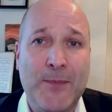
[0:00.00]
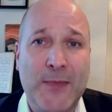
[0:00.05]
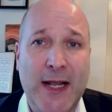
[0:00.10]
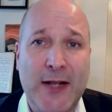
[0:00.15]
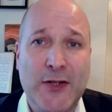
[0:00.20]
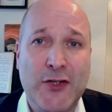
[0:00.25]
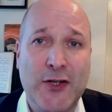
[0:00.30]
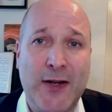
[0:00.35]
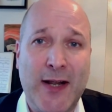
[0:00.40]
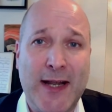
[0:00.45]

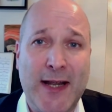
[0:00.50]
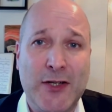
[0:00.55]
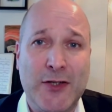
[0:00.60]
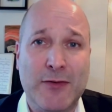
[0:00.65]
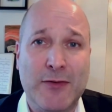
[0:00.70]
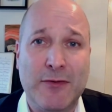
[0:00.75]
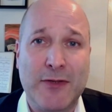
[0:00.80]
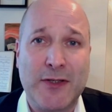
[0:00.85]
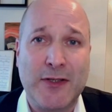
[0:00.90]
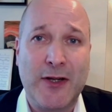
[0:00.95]

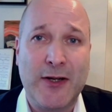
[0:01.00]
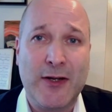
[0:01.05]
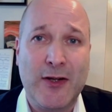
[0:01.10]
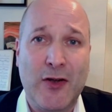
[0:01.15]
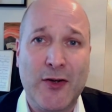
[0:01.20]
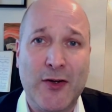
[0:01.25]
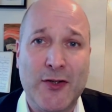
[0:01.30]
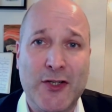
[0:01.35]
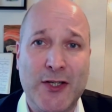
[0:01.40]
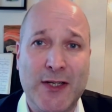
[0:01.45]
Educational
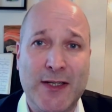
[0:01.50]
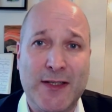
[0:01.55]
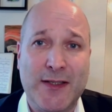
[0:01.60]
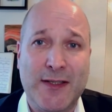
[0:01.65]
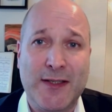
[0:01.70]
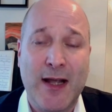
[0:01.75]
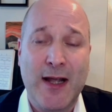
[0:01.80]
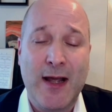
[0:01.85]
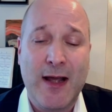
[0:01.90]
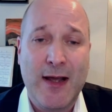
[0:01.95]

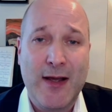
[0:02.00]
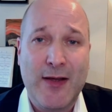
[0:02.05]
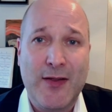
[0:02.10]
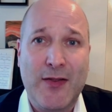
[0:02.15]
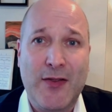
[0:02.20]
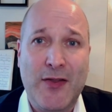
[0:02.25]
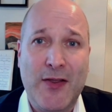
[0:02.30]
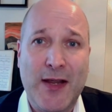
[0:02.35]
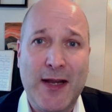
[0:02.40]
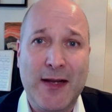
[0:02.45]
psychologists
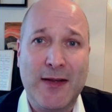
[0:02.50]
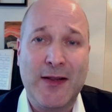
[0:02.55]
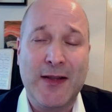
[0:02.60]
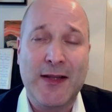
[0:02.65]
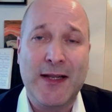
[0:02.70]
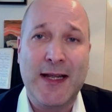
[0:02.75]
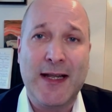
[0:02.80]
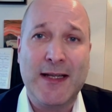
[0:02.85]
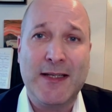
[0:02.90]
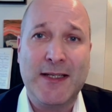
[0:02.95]
think that
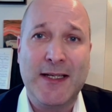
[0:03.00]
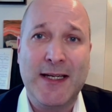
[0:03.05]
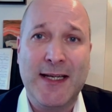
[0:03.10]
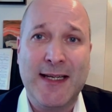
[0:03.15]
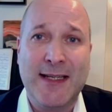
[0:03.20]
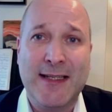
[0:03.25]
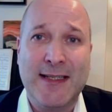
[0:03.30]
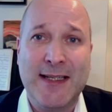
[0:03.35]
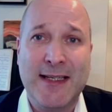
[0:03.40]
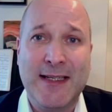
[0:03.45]
the
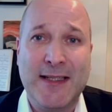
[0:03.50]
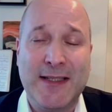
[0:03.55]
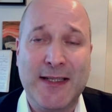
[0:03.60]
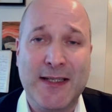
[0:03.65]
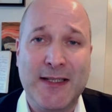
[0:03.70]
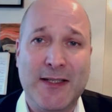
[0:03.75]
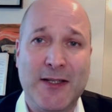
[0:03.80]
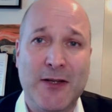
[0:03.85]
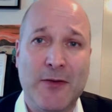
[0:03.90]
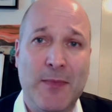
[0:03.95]
SEND
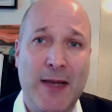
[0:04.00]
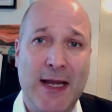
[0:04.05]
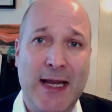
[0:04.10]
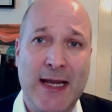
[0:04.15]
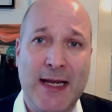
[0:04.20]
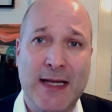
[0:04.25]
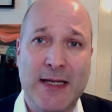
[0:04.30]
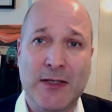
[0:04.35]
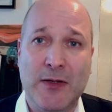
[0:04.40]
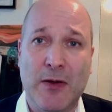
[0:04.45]
system
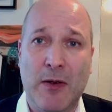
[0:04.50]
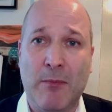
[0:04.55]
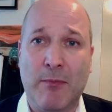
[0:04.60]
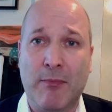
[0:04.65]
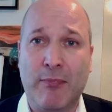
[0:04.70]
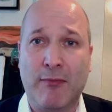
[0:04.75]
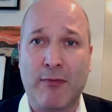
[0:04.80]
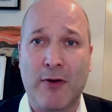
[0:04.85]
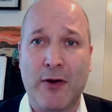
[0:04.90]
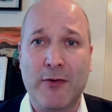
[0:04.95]
is
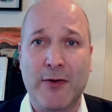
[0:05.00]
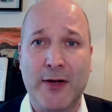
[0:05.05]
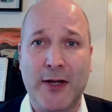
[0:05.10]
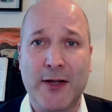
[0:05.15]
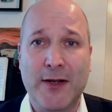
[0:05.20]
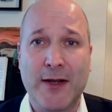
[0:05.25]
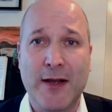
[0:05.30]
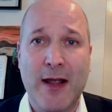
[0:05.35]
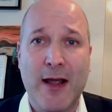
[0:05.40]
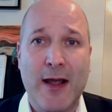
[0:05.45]

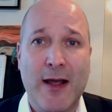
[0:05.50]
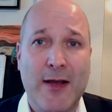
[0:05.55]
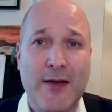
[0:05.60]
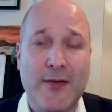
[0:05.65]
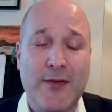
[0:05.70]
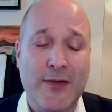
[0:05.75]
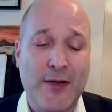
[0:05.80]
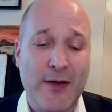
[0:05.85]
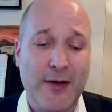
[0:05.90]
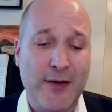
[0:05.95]
broken,
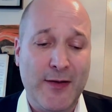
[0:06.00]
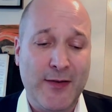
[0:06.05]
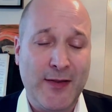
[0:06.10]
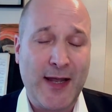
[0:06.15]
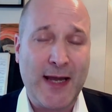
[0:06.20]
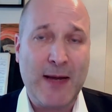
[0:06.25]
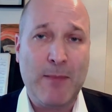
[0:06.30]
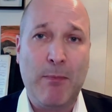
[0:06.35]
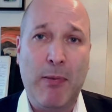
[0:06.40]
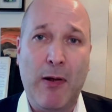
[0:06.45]
that
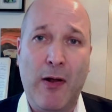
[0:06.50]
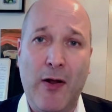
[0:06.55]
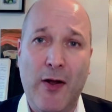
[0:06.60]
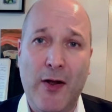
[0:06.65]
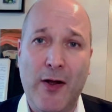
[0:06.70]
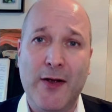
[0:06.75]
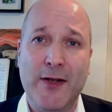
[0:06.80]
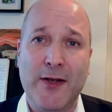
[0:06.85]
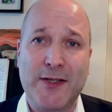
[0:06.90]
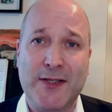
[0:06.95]
they
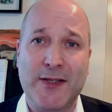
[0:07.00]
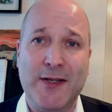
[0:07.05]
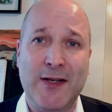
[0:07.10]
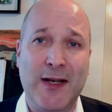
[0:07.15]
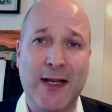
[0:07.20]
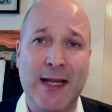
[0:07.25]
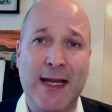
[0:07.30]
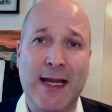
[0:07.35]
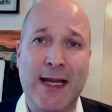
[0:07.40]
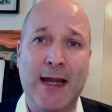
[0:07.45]

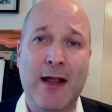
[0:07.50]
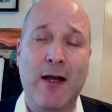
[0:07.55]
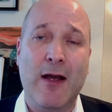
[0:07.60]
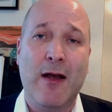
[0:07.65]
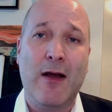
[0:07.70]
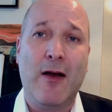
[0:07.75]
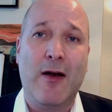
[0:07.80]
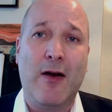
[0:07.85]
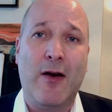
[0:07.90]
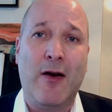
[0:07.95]
personally
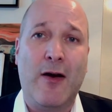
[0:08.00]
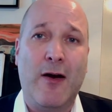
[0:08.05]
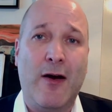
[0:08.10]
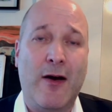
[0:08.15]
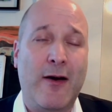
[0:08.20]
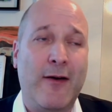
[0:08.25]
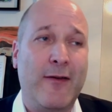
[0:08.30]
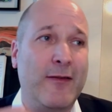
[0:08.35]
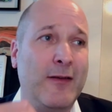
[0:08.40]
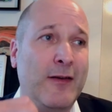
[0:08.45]

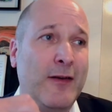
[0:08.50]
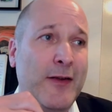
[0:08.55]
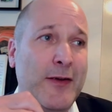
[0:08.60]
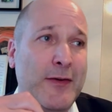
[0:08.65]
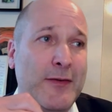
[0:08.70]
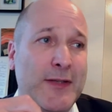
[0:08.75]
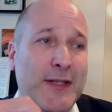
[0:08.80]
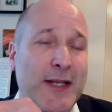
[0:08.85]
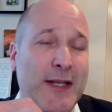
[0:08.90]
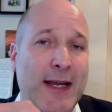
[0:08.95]
are
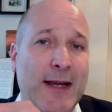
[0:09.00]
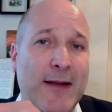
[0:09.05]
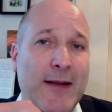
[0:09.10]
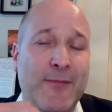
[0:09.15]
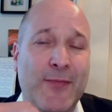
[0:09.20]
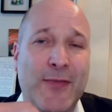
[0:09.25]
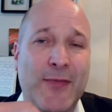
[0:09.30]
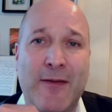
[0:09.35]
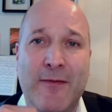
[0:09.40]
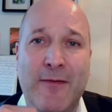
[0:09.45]
losing
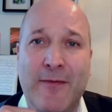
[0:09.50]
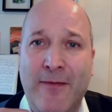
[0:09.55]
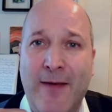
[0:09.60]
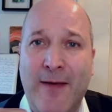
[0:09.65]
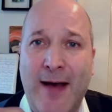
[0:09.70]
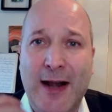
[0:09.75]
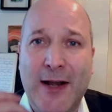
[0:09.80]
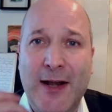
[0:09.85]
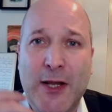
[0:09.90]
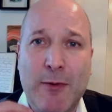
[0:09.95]
the
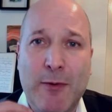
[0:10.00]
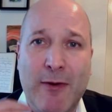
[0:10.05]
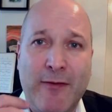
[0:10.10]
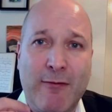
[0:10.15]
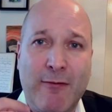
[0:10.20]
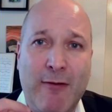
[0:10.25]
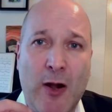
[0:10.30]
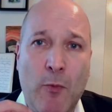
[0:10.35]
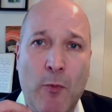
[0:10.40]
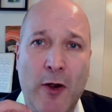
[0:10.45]
value of
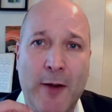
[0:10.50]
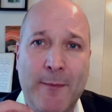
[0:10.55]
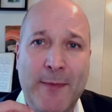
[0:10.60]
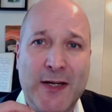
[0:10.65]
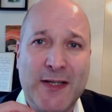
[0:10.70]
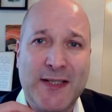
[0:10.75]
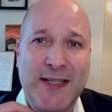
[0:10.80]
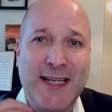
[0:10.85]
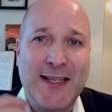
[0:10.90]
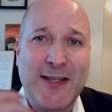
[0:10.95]
their own work
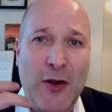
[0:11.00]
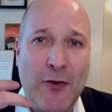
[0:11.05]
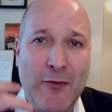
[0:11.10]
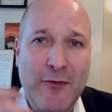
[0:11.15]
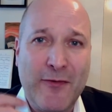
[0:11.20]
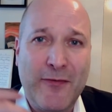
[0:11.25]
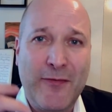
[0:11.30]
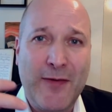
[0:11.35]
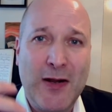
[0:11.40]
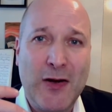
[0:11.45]
because they
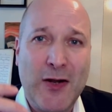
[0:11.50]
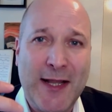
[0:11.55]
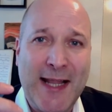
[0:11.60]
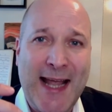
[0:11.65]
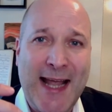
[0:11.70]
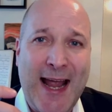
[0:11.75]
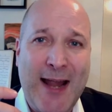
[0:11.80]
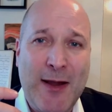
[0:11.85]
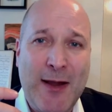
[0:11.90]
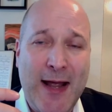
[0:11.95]
don't feel like
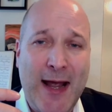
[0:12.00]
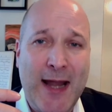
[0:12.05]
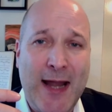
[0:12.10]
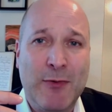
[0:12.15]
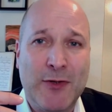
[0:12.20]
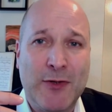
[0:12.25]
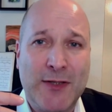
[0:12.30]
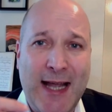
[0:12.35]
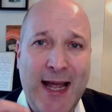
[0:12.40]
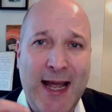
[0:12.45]
they're
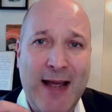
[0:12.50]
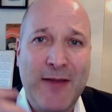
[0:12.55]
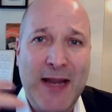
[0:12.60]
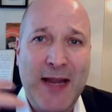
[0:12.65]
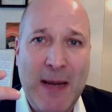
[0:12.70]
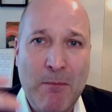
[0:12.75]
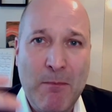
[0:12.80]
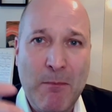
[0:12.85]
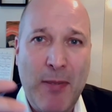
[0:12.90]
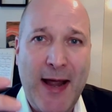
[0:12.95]
able to have
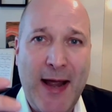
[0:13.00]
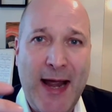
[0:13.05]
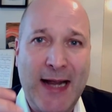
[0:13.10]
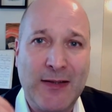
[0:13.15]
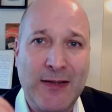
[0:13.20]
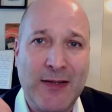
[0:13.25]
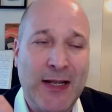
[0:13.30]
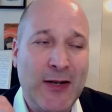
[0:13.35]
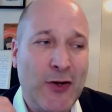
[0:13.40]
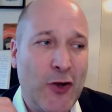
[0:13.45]

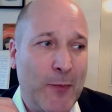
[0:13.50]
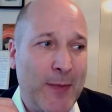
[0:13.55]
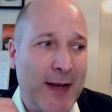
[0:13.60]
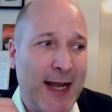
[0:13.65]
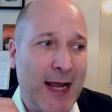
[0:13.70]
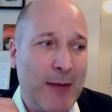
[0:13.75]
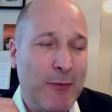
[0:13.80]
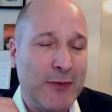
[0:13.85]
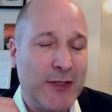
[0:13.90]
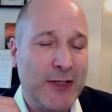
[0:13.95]
impact. They're not being
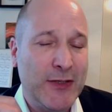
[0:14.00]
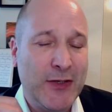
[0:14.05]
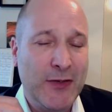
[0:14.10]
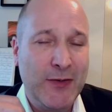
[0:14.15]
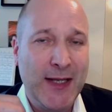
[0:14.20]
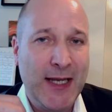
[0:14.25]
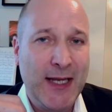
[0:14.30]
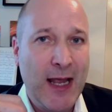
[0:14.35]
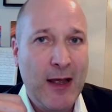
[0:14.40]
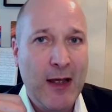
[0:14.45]
able to do
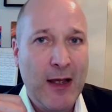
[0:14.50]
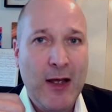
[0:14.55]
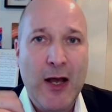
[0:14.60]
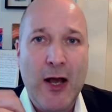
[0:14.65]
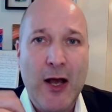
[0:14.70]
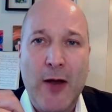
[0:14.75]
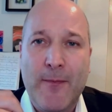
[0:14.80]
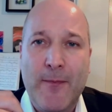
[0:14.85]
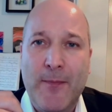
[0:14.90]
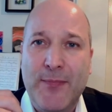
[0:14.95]
the
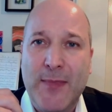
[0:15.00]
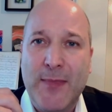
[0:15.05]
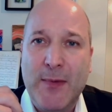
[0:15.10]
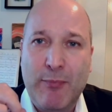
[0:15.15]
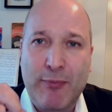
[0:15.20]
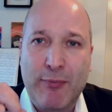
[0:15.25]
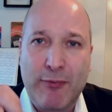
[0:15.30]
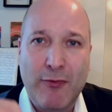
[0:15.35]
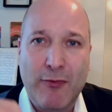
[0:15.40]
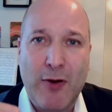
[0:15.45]

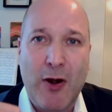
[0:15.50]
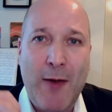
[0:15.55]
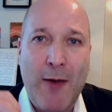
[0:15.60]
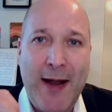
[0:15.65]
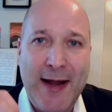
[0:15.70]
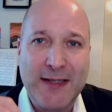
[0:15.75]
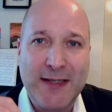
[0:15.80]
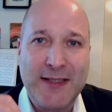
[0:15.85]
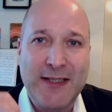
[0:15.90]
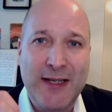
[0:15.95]

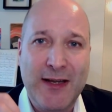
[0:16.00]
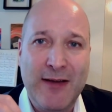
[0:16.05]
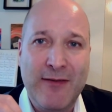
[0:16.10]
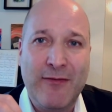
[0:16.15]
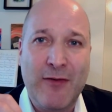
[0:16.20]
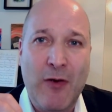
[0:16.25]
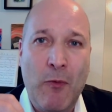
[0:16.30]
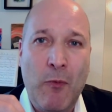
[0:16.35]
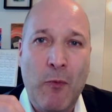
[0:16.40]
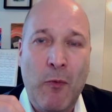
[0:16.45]
proactive
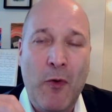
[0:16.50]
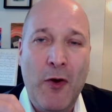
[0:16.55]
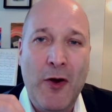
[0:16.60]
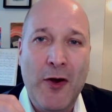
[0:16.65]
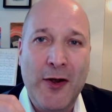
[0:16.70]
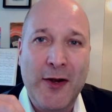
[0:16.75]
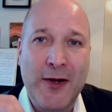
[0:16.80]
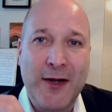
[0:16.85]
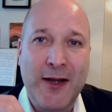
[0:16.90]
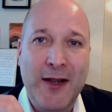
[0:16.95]

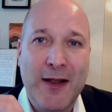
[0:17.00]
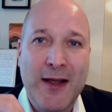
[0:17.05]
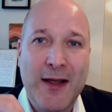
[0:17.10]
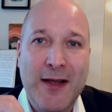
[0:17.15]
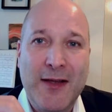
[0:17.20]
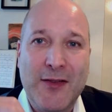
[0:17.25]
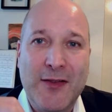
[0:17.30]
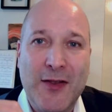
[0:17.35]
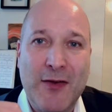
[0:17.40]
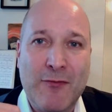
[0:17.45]
work
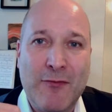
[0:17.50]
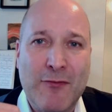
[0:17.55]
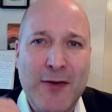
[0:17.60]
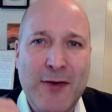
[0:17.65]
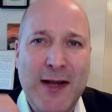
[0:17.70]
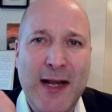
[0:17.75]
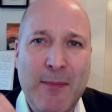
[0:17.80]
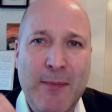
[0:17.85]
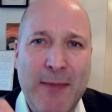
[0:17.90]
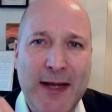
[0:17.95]
that
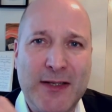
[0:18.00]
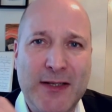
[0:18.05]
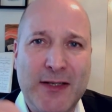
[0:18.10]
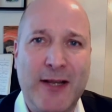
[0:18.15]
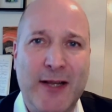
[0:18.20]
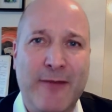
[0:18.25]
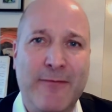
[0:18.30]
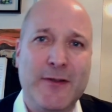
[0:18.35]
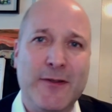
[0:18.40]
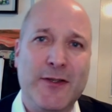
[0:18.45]
really makes the
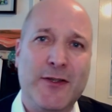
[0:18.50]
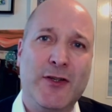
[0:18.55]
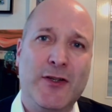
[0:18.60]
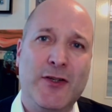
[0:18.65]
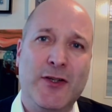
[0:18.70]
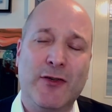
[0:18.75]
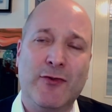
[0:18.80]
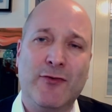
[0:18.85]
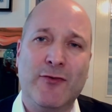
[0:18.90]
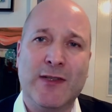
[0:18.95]
difference to
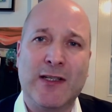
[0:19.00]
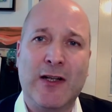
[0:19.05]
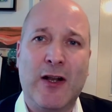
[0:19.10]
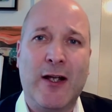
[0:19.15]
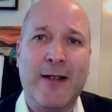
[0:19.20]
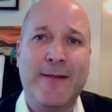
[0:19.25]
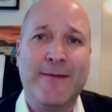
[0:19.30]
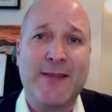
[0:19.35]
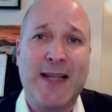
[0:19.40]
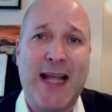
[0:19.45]
children's
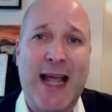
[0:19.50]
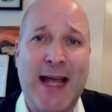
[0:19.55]
lives.